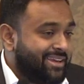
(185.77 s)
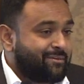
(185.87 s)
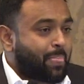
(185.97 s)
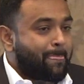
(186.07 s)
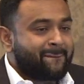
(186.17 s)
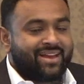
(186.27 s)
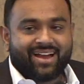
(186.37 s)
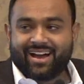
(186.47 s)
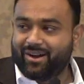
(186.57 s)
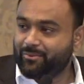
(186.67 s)

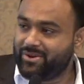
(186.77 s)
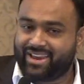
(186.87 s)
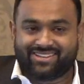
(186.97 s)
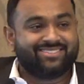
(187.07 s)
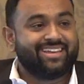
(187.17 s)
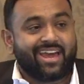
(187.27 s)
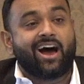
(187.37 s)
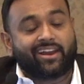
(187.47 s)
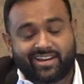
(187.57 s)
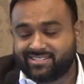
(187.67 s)
here, whereas they
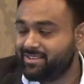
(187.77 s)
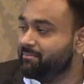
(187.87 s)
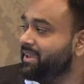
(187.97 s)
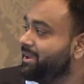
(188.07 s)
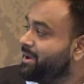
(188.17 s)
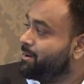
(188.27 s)
are an SME.